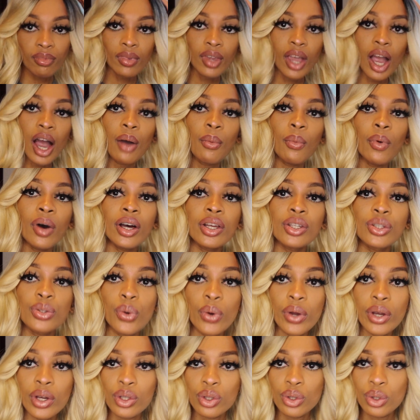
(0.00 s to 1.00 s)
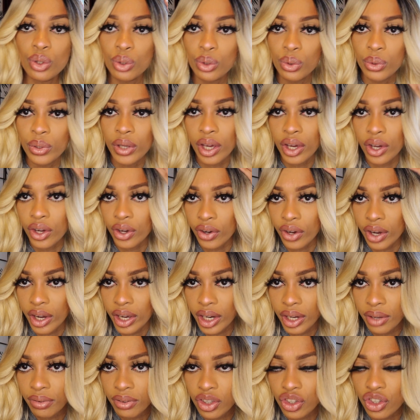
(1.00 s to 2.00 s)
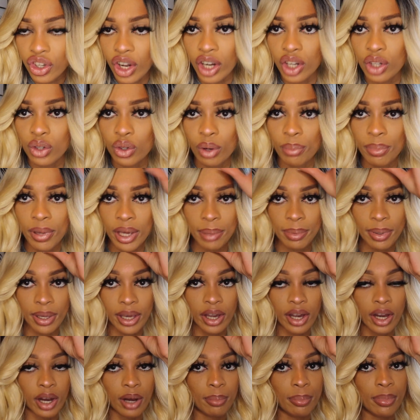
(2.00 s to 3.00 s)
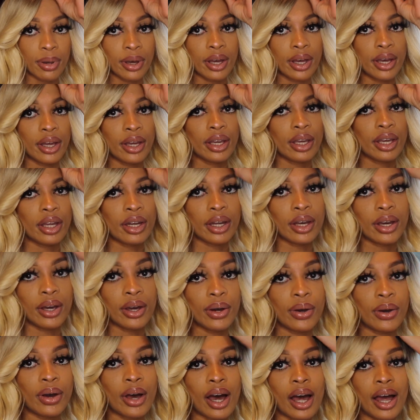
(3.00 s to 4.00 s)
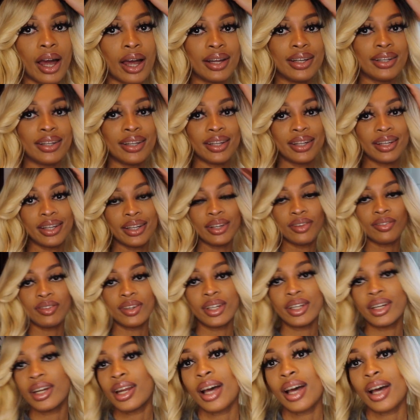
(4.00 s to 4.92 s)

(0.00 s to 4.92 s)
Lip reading: I was going to get creative and try to do a baby hair, but you know, I didn't even,